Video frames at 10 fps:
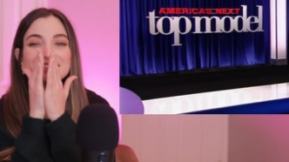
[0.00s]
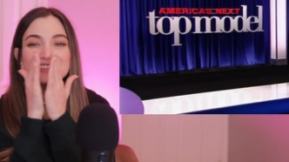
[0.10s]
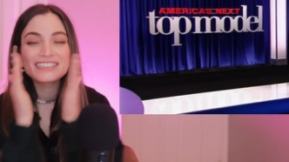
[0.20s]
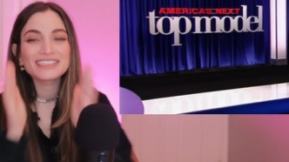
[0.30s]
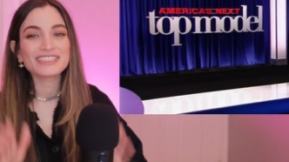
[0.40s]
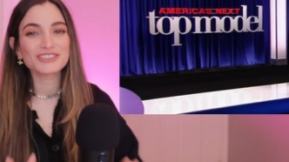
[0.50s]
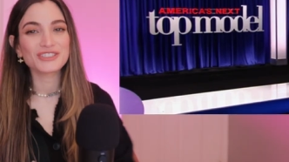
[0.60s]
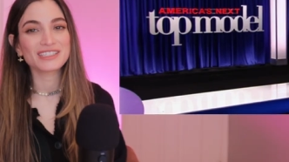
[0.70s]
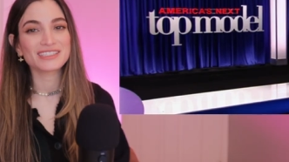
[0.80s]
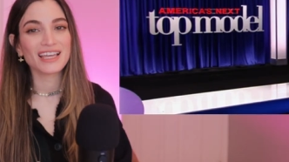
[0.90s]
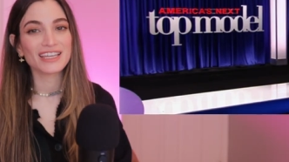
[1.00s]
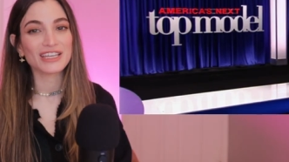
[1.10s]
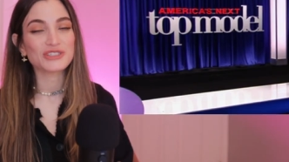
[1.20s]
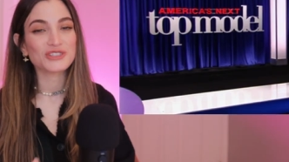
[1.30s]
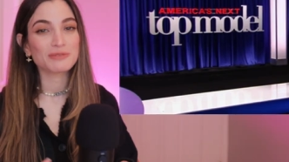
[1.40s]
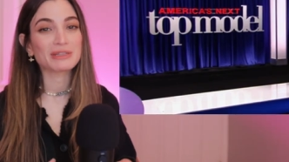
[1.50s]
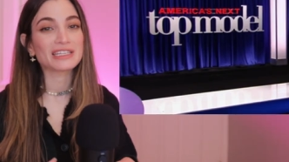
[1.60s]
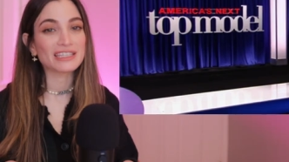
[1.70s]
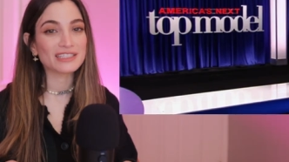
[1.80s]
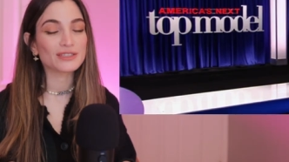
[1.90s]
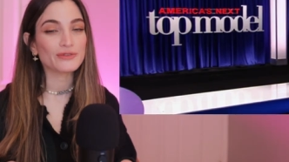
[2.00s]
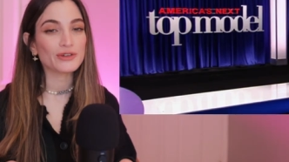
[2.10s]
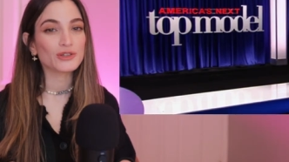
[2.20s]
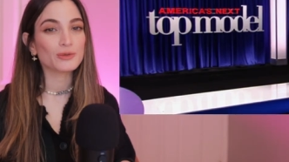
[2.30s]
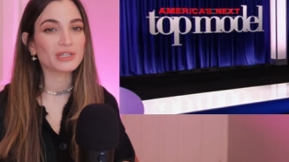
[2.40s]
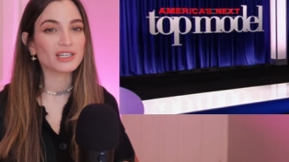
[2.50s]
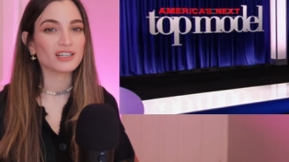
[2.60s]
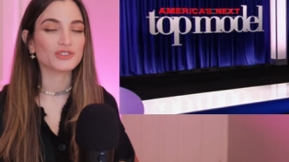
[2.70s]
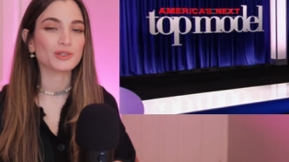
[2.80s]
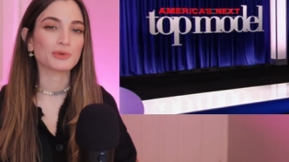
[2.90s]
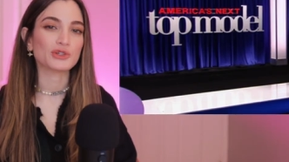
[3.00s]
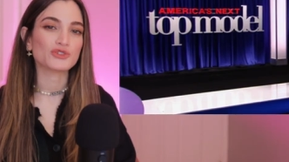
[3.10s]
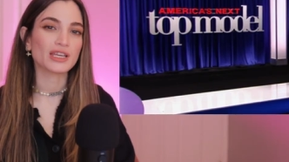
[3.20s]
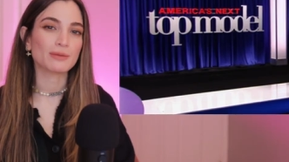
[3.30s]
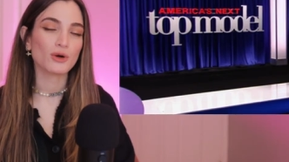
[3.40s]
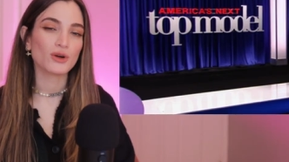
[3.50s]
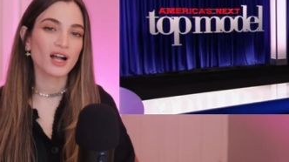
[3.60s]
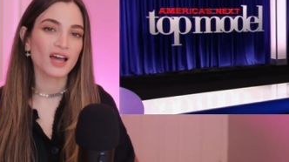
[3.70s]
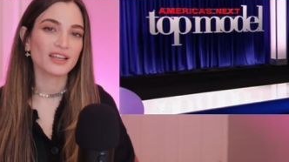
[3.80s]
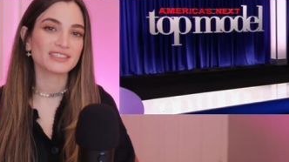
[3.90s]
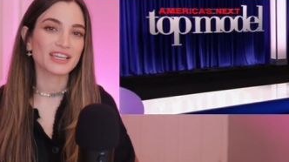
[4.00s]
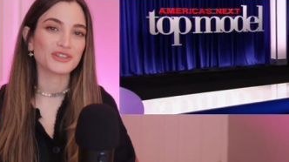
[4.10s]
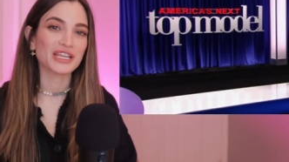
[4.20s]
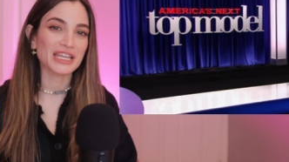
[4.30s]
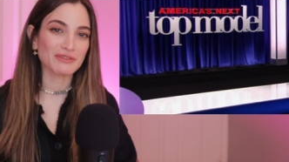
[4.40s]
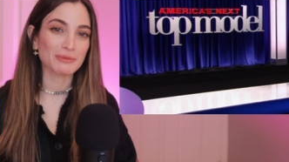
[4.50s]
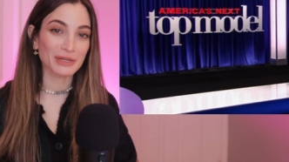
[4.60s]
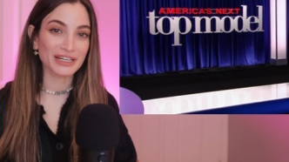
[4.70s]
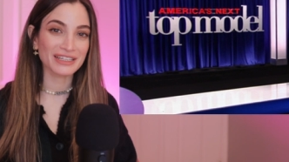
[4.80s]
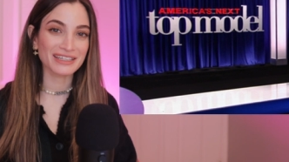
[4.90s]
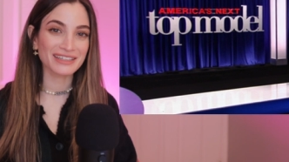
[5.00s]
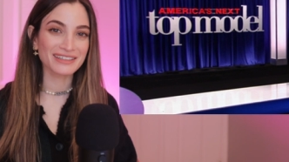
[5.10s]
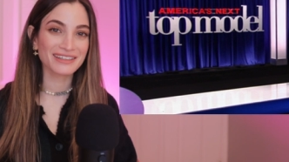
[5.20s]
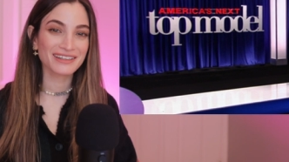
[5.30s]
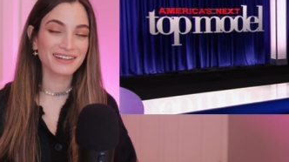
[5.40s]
Did he just say it should have been easy for you because you're portraying Pocahontas and you're Native American?